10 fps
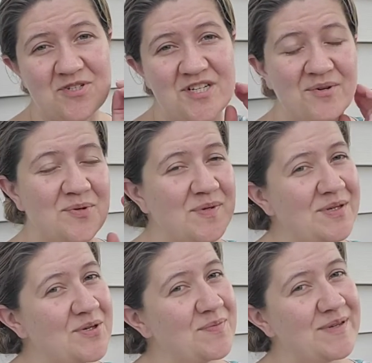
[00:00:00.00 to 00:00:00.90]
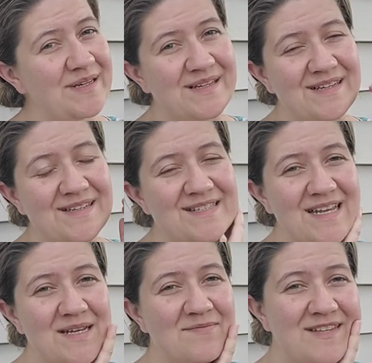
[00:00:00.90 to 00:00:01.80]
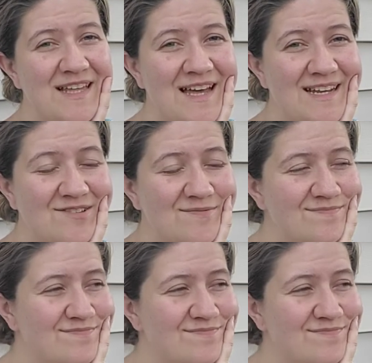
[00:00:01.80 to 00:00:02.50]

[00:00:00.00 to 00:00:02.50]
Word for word: Cheryl, but nobody uh, signed up for that either.